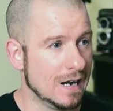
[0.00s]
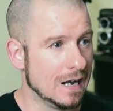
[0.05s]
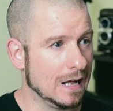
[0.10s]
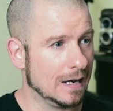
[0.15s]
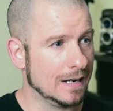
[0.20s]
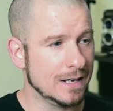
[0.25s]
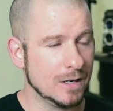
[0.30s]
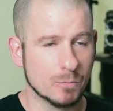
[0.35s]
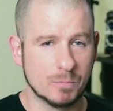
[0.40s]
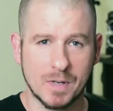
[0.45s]

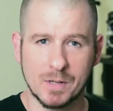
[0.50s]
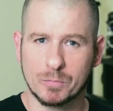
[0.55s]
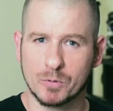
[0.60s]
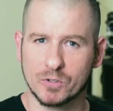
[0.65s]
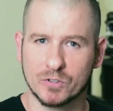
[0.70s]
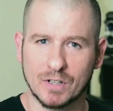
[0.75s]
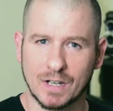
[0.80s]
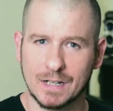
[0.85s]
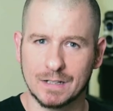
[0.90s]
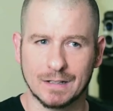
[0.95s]
I hear people
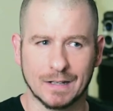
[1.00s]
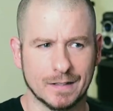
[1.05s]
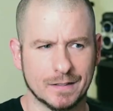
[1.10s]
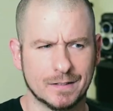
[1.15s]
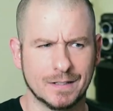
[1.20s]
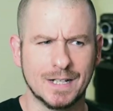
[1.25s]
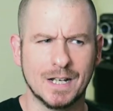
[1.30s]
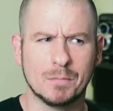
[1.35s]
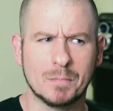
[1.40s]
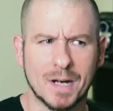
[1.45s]
saying like
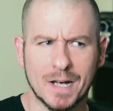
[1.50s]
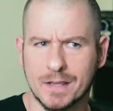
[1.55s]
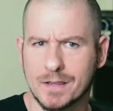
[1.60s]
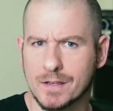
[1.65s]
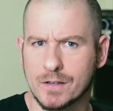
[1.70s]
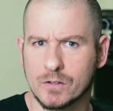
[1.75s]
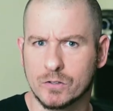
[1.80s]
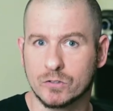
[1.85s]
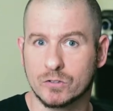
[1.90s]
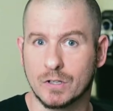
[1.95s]
T M I
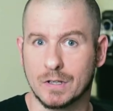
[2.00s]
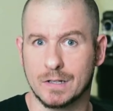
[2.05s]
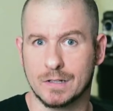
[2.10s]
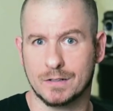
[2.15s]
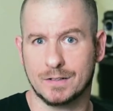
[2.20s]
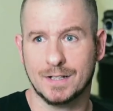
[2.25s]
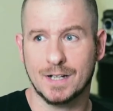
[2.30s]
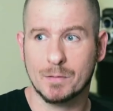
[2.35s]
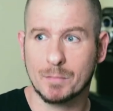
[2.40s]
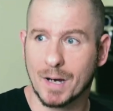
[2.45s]
this and
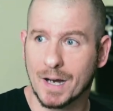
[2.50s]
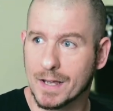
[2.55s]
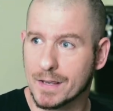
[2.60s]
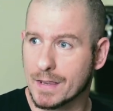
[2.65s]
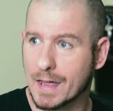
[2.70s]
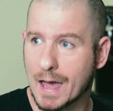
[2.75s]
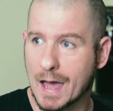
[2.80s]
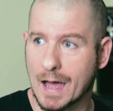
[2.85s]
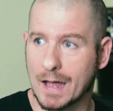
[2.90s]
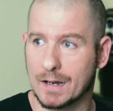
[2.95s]
T M I
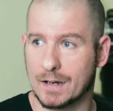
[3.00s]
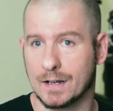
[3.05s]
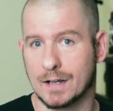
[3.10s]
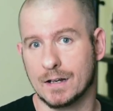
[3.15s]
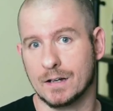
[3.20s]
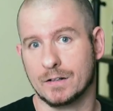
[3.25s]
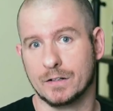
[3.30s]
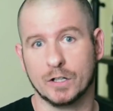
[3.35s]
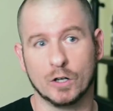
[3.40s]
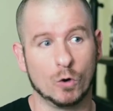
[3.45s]
that
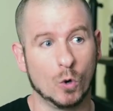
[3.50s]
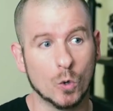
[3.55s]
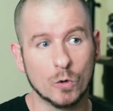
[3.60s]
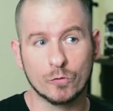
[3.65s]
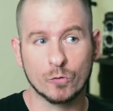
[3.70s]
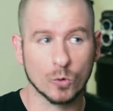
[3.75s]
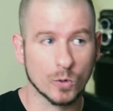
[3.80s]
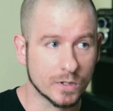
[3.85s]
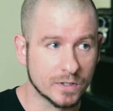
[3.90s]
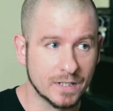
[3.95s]
and, you know,
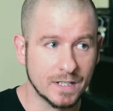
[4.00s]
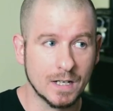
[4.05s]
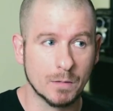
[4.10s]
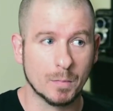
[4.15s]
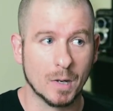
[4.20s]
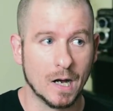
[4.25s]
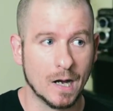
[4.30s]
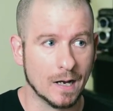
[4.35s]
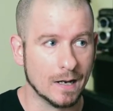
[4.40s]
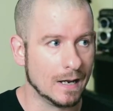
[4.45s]
over T
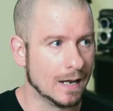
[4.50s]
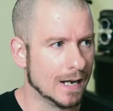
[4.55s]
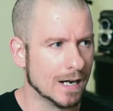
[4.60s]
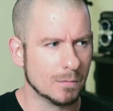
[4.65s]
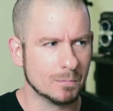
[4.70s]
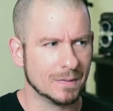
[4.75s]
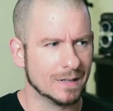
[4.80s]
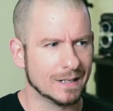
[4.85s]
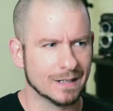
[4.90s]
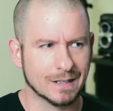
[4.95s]
M I, and
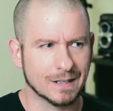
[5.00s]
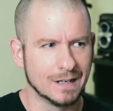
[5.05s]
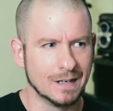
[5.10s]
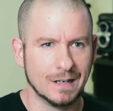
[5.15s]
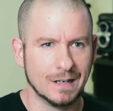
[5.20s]
I'm like,